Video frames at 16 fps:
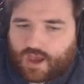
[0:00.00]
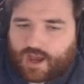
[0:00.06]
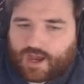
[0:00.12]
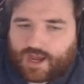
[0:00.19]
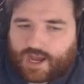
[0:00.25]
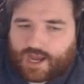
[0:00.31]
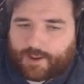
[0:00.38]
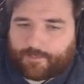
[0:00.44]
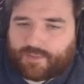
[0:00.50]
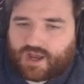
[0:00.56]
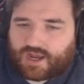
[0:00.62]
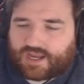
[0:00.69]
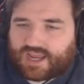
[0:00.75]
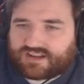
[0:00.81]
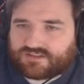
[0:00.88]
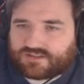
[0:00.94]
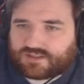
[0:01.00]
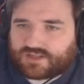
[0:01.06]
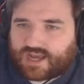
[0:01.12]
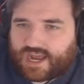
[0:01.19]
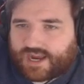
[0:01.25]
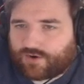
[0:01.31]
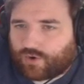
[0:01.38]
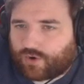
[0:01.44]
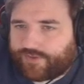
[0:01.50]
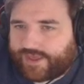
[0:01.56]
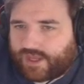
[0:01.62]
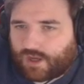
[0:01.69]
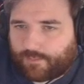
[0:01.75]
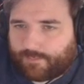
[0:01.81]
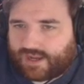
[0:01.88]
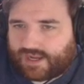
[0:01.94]
Against Aggro, they
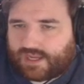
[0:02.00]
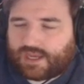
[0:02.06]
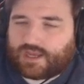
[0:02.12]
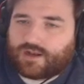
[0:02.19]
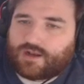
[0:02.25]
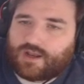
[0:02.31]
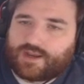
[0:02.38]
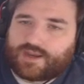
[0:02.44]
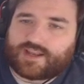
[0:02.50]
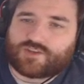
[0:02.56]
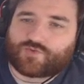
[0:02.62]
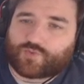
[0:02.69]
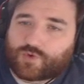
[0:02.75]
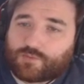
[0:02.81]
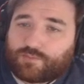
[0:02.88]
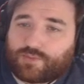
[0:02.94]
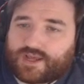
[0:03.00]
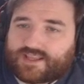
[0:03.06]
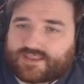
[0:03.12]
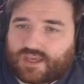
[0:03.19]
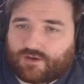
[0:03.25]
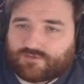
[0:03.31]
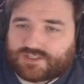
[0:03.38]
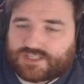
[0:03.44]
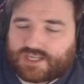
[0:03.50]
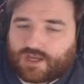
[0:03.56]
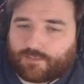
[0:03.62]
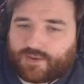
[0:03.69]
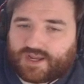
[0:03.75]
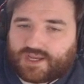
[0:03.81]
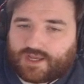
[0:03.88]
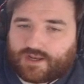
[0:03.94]
come back in. Against Runeblade, they obviously
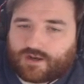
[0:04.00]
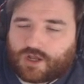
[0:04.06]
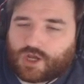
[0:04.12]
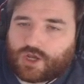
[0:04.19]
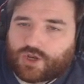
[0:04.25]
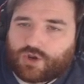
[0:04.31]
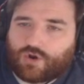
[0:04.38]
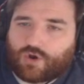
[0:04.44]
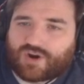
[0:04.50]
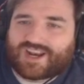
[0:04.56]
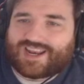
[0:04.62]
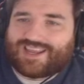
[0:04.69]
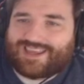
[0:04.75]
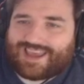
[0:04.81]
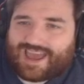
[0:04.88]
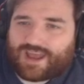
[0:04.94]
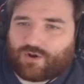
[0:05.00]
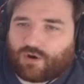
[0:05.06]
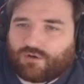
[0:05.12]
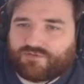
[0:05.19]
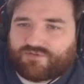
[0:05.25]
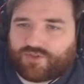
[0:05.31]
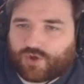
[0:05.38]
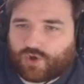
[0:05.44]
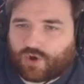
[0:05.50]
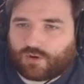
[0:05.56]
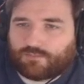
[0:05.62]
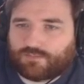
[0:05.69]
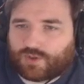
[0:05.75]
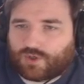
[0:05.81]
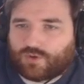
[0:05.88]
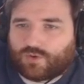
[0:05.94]
come back in. You're not going to get off the
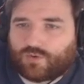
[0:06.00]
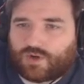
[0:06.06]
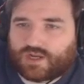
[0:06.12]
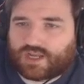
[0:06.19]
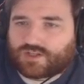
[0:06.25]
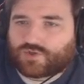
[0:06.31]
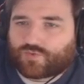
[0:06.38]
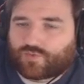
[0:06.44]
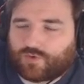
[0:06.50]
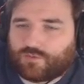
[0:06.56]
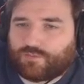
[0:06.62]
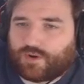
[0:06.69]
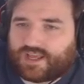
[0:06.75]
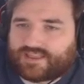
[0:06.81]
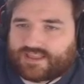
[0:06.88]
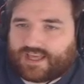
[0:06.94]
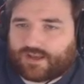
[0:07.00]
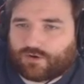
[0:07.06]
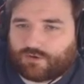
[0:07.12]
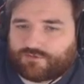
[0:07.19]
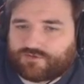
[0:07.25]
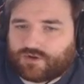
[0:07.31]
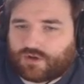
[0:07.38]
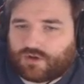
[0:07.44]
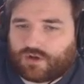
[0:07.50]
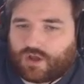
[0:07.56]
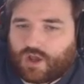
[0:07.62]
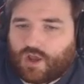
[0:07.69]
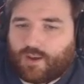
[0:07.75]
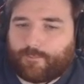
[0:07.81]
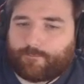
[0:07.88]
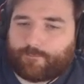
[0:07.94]
combo against Runeblade that often,
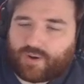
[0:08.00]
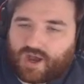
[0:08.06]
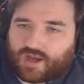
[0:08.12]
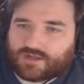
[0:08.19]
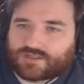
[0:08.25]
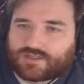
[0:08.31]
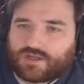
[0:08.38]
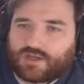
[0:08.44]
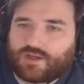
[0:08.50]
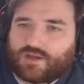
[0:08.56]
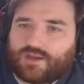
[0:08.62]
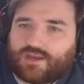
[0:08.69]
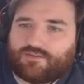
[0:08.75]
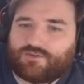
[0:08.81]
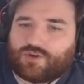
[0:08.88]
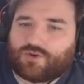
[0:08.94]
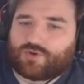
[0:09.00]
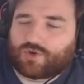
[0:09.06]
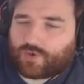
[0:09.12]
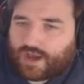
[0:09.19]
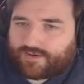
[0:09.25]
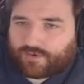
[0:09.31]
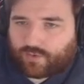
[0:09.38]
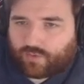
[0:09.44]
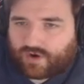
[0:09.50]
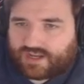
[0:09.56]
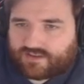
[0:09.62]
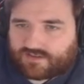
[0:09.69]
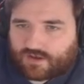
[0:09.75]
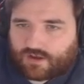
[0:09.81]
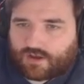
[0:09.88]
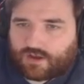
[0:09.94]
but if you do have a
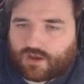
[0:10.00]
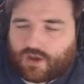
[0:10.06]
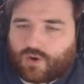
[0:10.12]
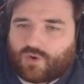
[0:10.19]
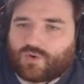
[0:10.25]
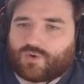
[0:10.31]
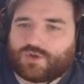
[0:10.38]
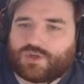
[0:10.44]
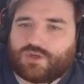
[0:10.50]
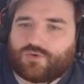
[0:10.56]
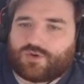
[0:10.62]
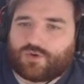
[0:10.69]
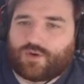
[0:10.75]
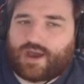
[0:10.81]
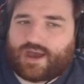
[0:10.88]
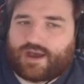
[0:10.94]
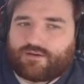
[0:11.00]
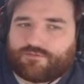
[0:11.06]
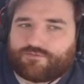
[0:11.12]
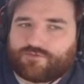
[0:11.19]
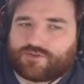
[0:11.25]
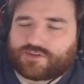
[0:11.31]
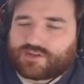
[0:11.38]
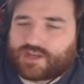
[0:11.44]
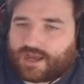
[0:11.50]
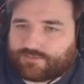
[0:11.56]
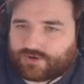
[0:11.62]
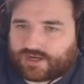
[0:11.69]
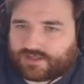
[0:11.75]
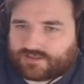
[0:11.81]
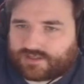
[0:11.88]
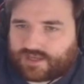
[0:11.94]
Razor or you do have the
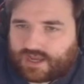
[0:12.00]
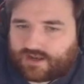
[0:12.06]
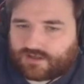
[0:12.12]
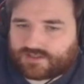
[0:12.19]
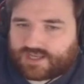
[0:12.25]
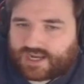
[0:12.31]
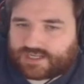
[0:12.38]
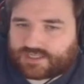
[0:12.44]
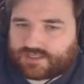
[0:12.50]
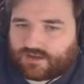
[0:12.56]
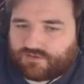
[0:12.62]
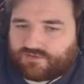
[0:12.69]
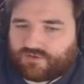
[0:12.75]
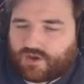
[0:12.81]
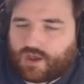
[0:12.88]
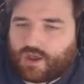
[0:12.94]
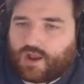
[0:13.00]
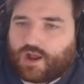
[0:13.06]
Snapdragon Scalers active,